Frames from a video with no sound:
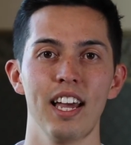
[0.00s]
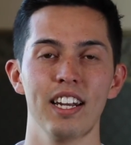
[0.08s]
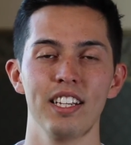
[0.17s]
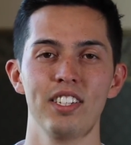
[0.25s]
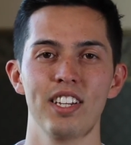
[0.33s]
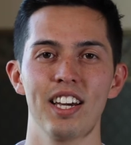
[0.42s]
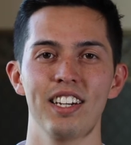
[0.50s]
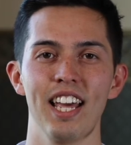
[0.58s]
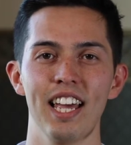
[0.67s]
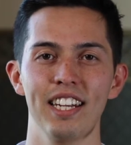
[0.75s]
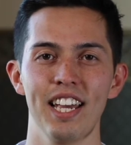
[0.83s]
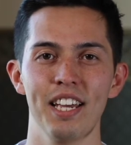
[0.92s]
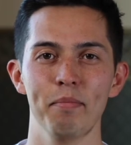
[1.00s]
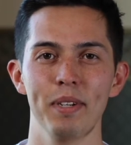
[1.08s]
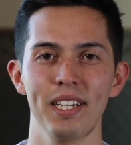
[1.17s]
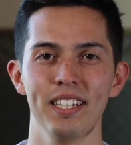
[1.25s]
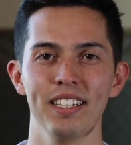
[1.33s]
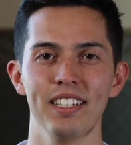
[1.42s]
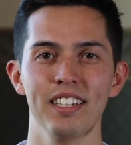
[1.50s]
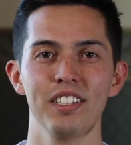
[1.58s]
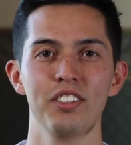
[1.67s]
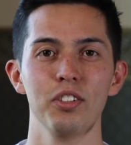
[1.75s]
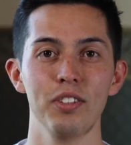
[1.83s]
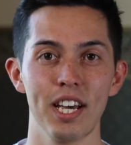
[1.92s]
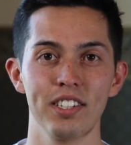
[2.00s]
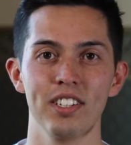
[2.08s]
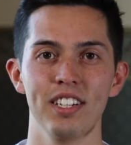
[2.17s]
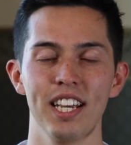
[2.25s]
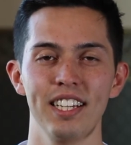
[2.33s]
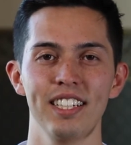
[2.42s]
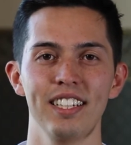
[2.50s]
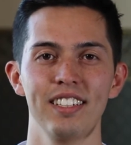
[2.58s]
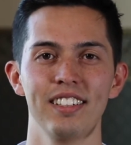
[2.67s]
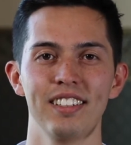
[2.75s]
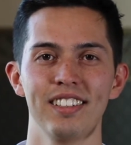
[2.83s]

And I started NM in 2018.